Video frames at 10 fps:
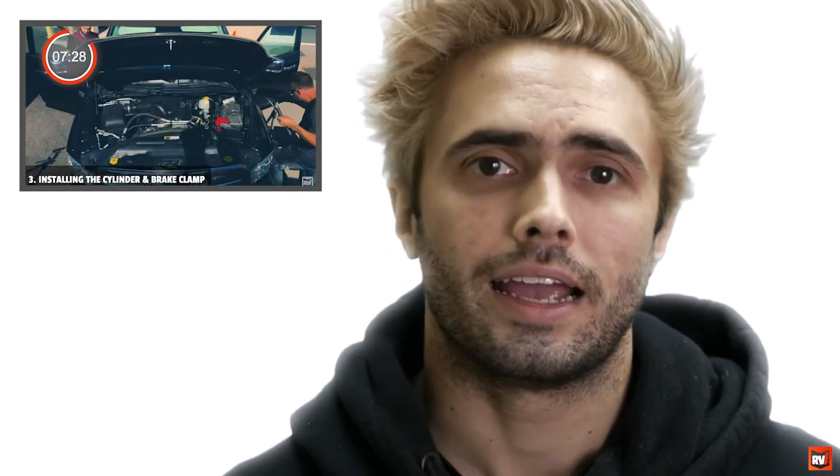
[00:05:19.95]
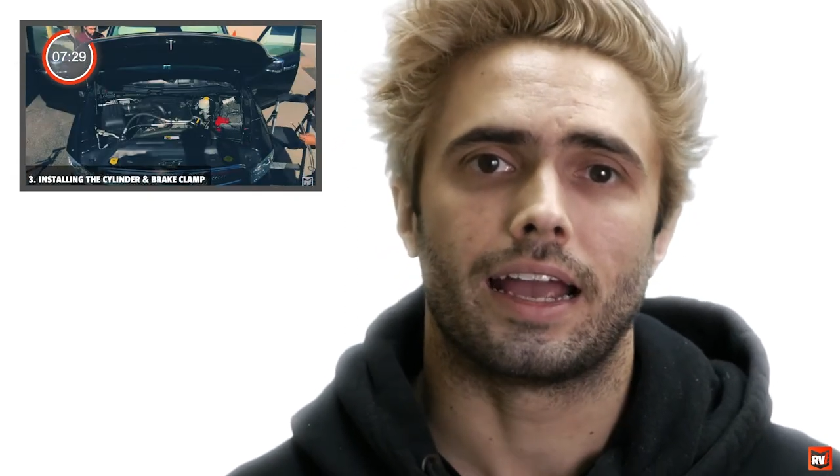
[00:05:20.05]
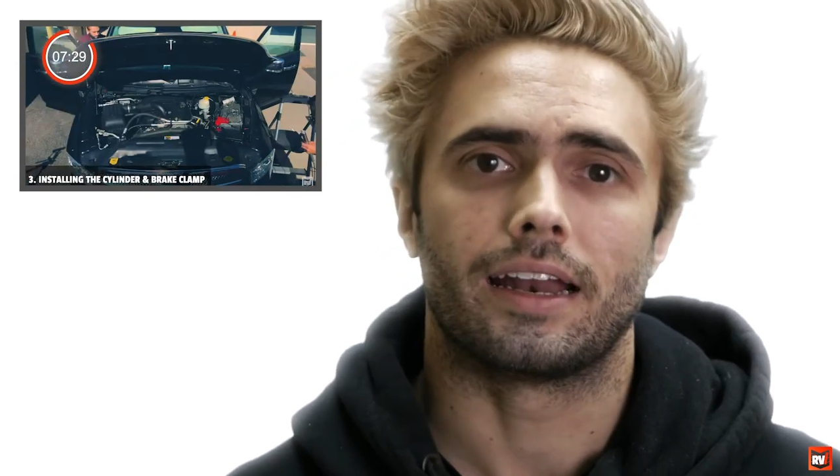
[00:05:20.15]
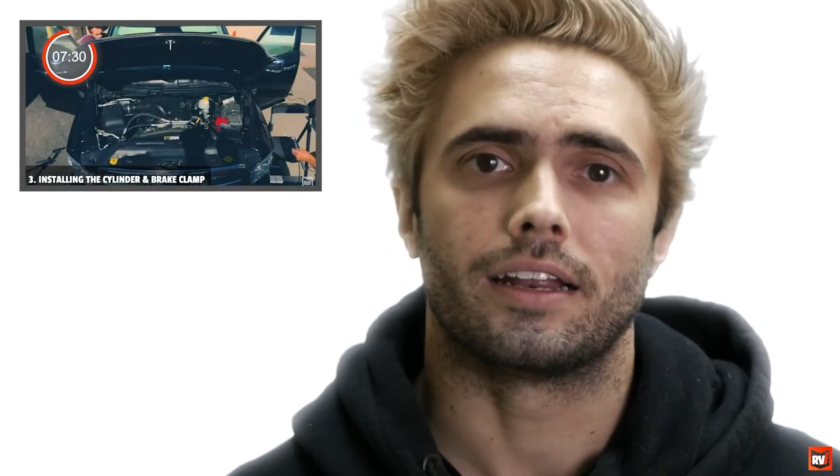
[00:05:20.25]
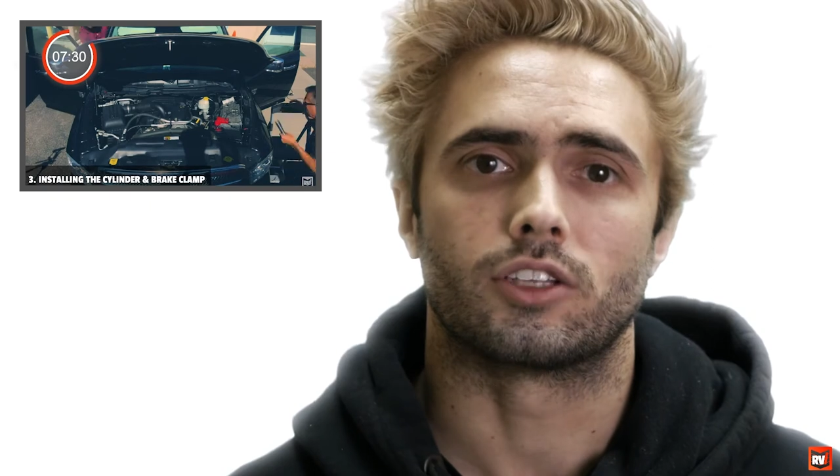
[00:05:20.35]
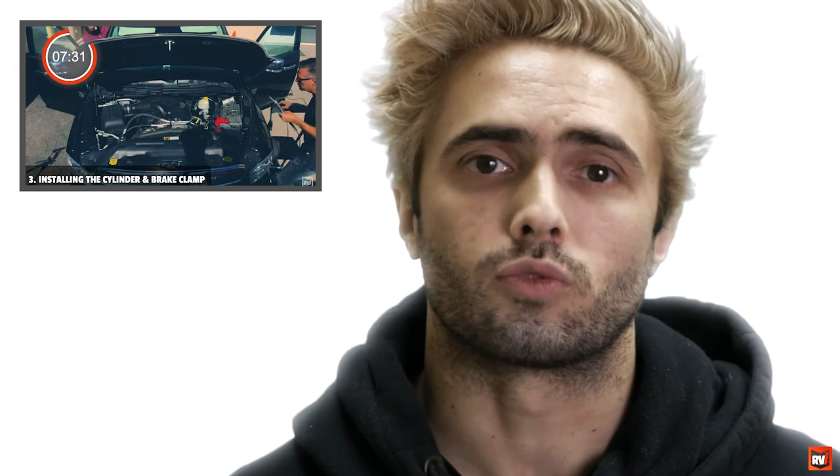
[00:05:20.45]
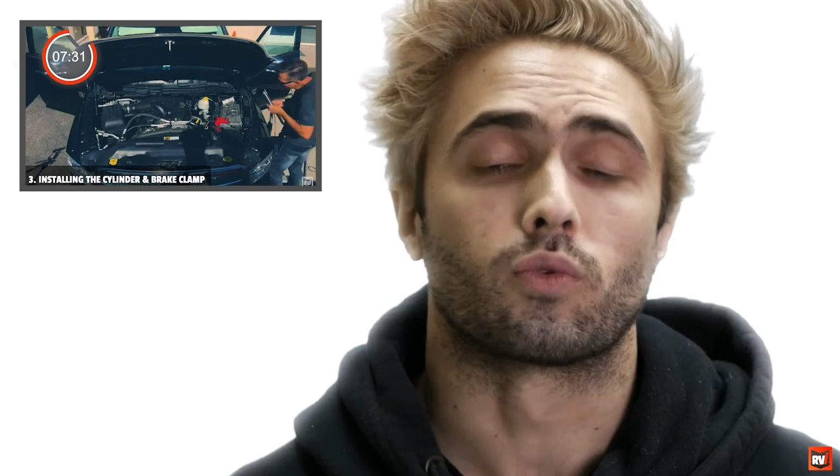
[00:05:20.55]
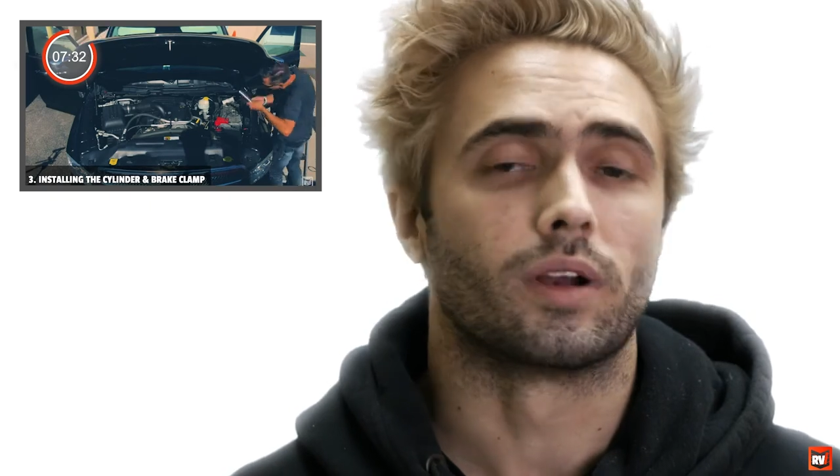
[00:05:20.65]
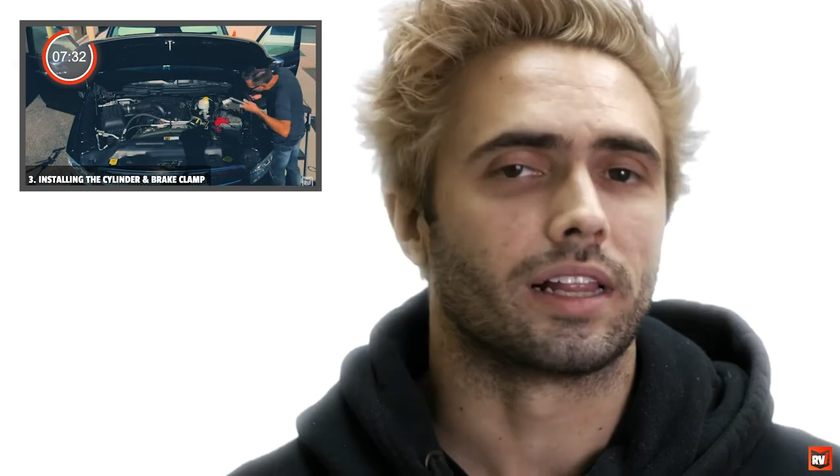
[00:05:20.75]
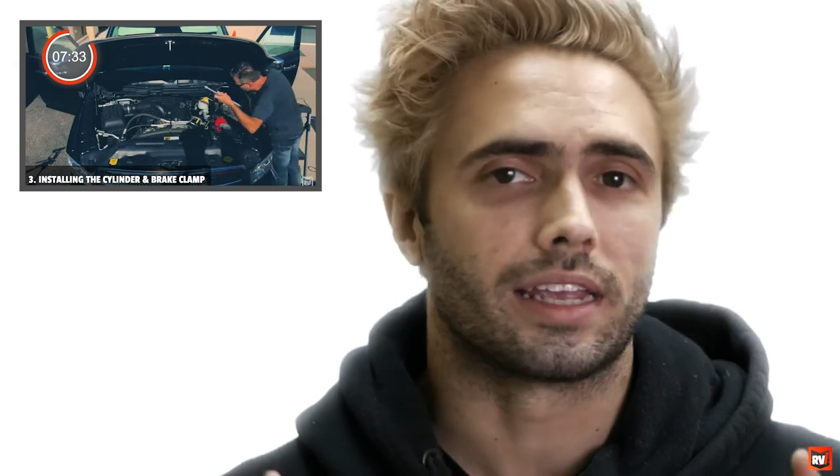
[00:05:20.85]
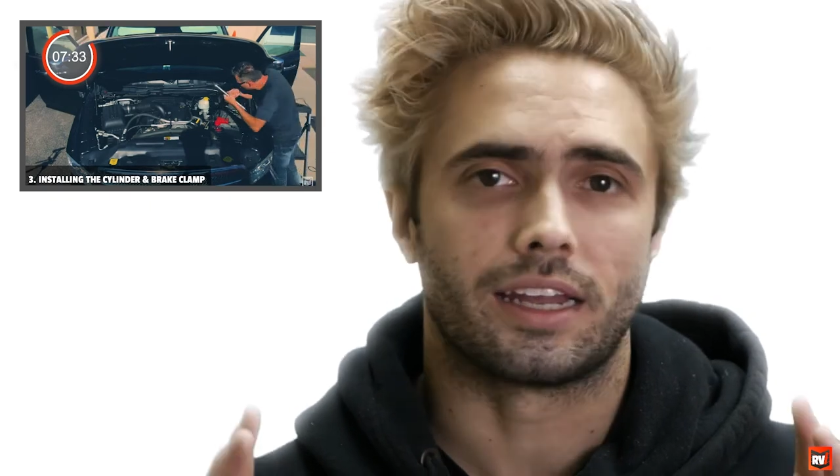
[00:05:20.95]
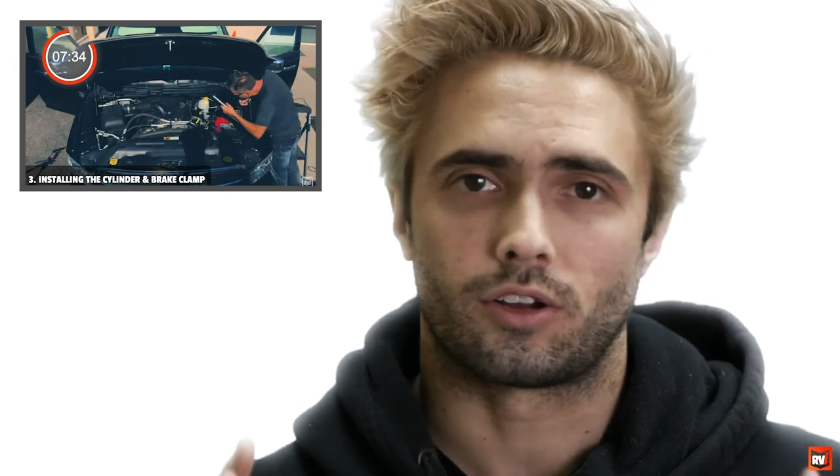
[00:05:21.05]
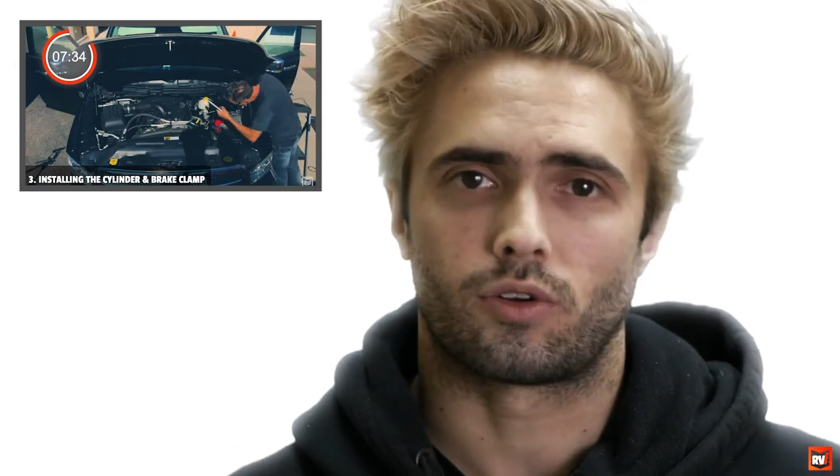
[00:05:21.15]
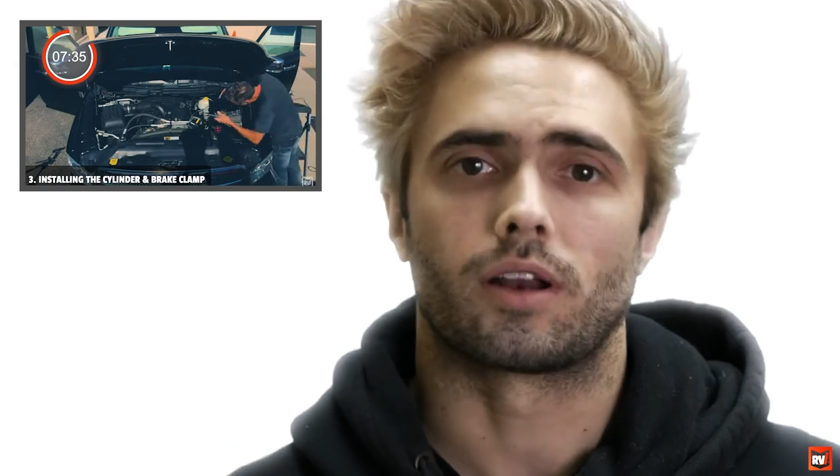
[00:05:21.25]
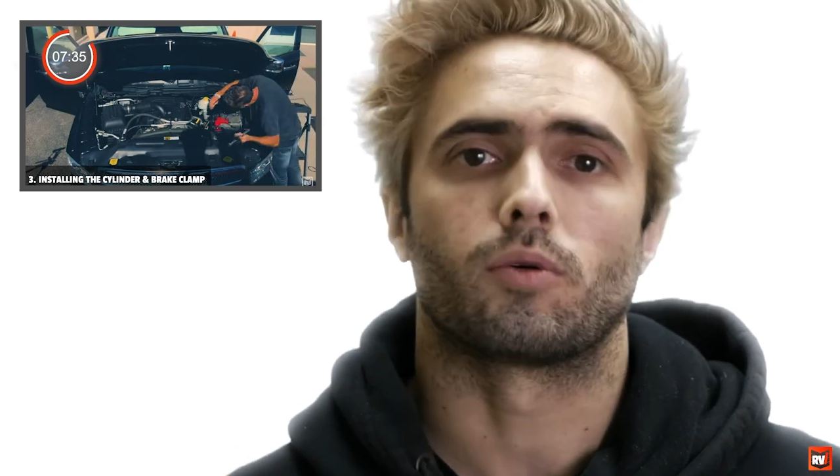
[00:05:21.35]
and it's really an
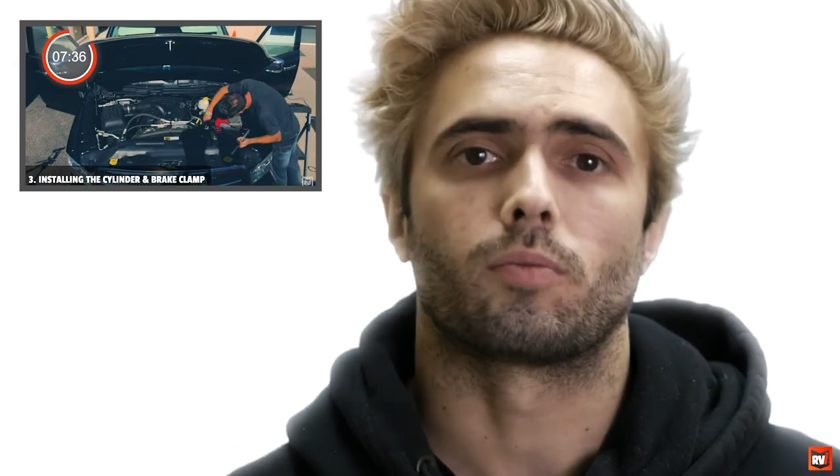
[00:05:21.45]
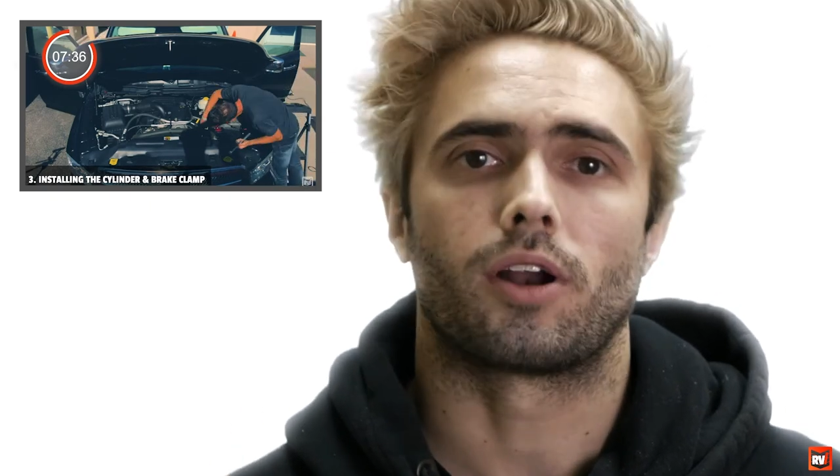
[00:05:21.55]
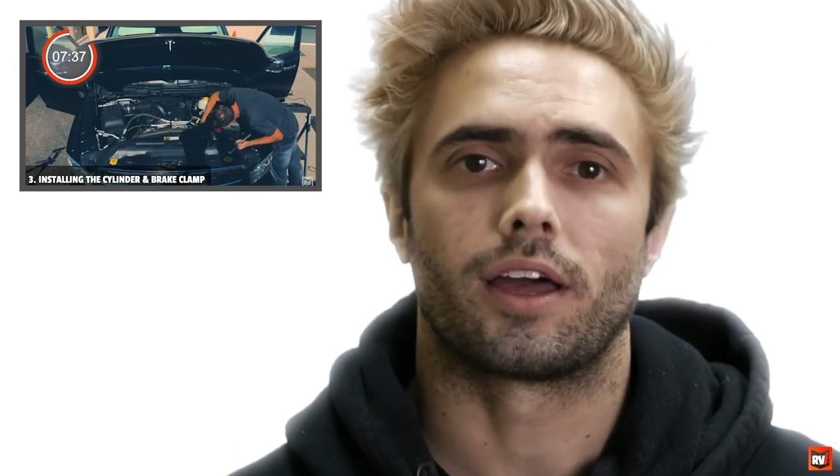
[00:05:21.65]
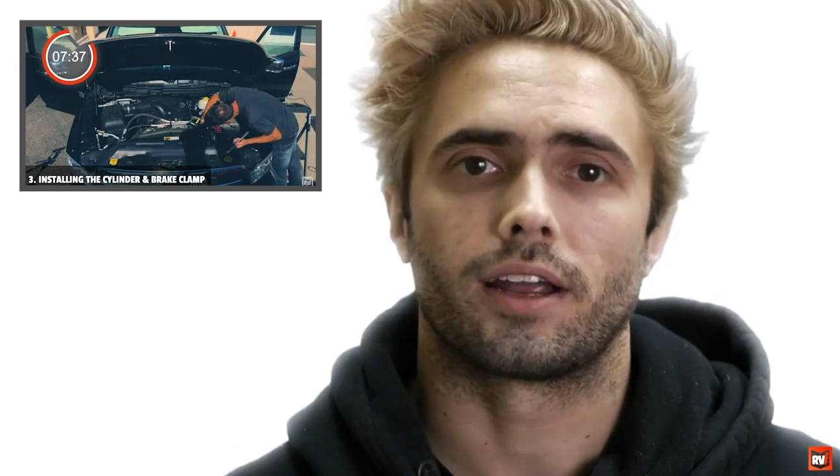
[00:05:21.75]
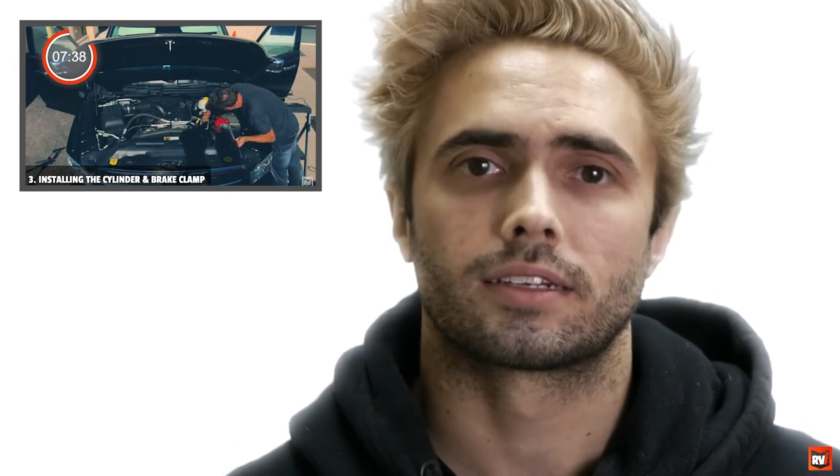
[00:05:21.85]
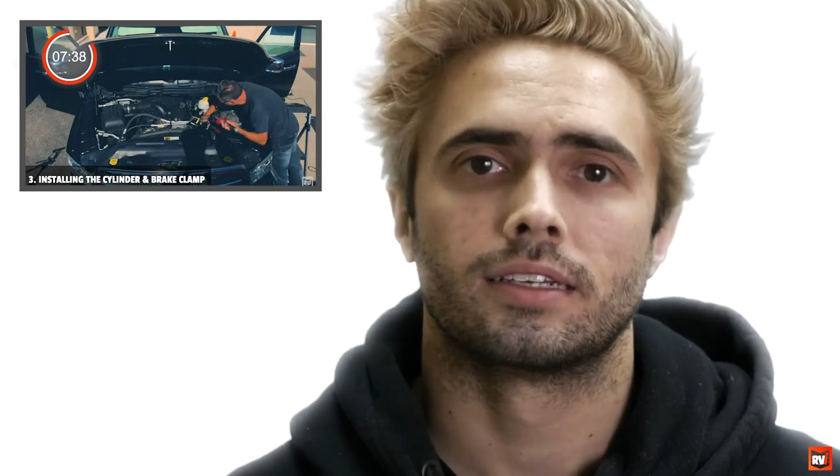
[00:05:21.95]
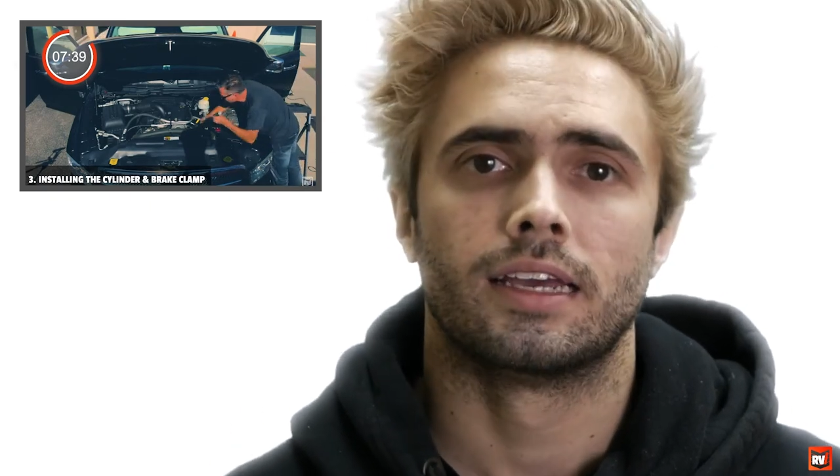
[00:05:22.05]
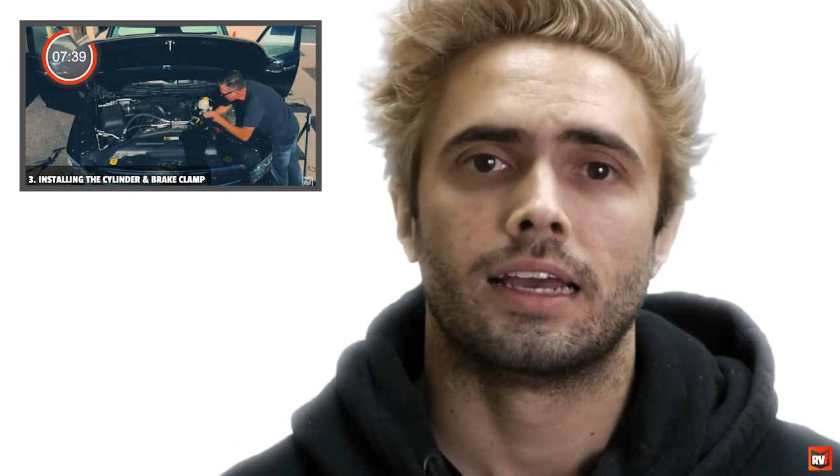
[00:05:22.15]
incredible product.